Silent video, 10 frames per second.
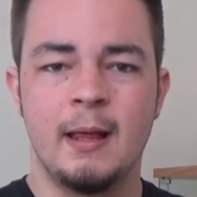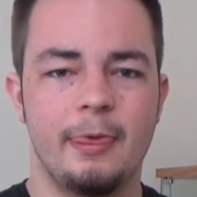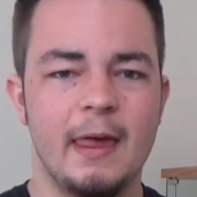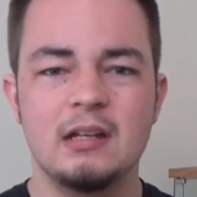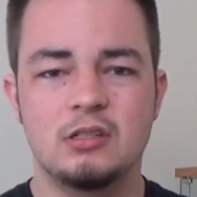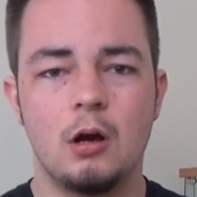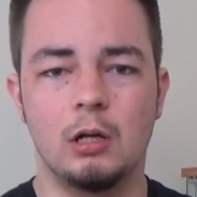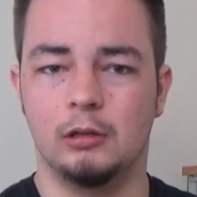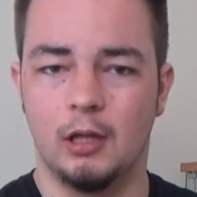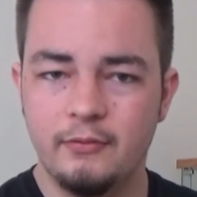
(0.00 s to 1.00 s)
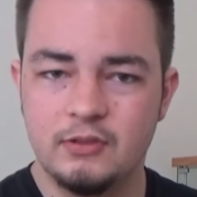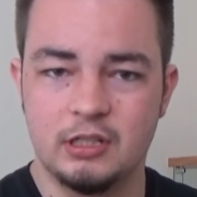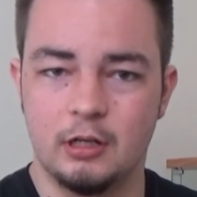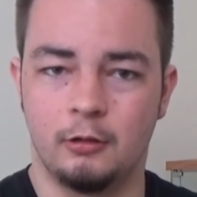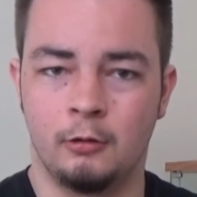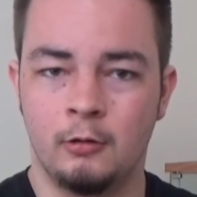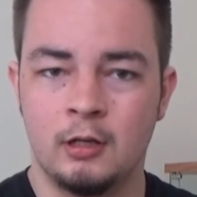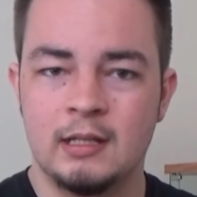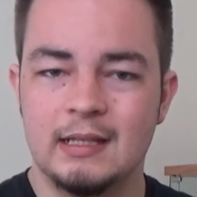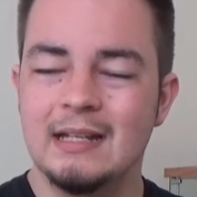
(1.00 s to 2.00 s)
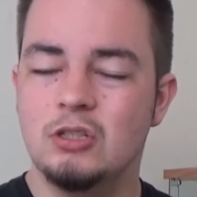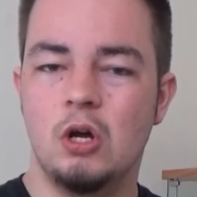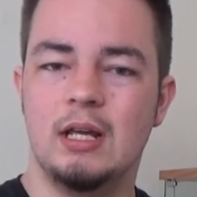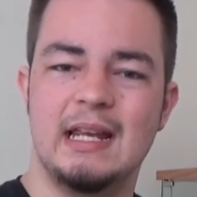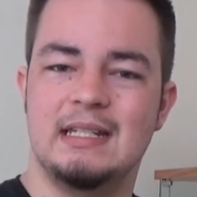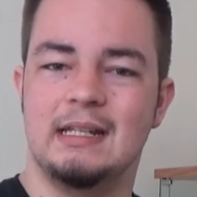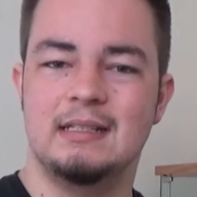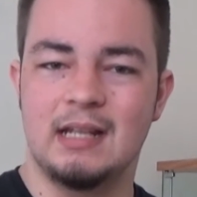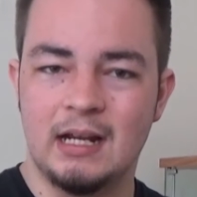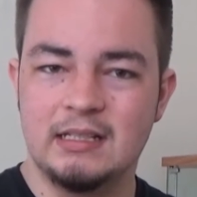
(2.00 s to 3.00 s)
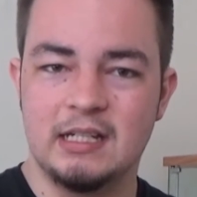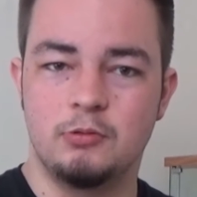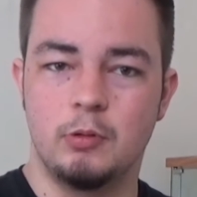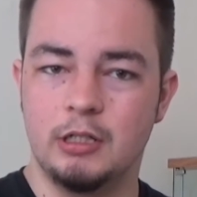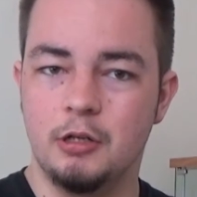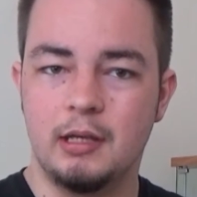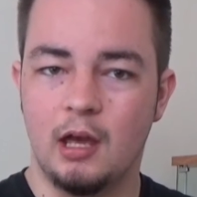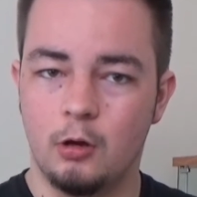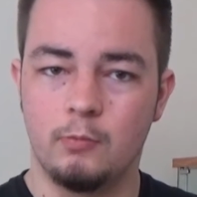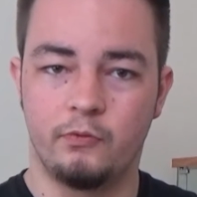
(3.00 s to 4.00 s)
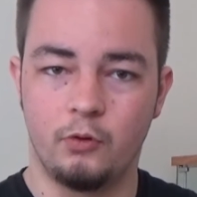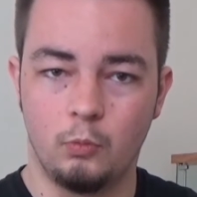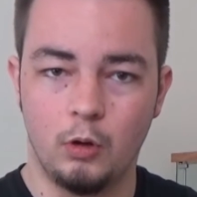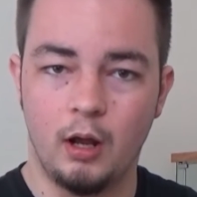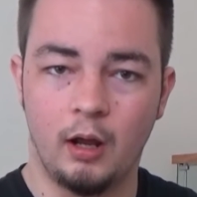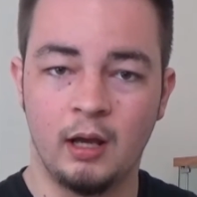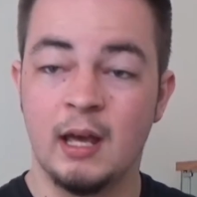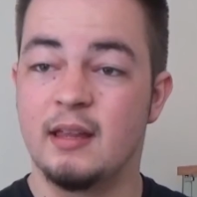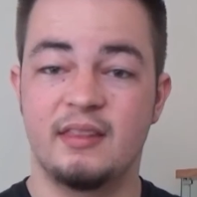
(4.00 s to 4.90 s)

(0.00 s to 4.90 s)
That dog loves you. That dog gets excited when you get home from work.